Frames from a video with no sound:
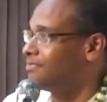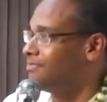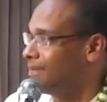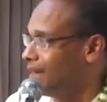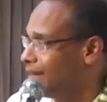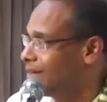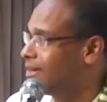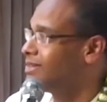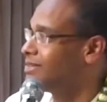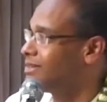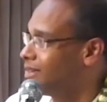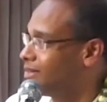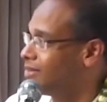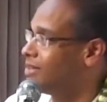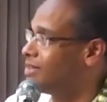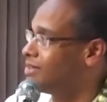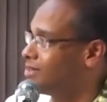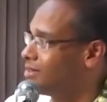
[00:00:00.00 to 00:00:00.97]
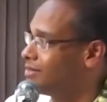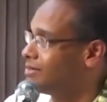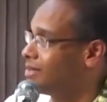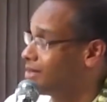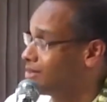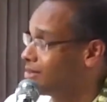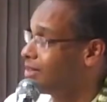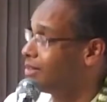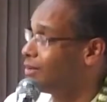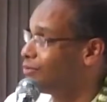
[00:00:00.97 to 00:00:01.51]
That is the reason.
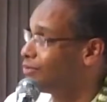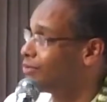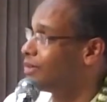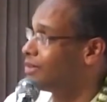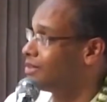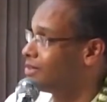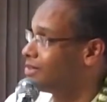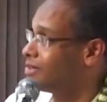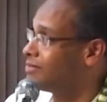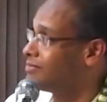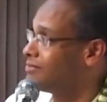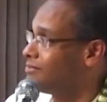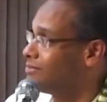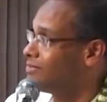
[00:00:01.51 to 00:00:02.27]
There's a difference.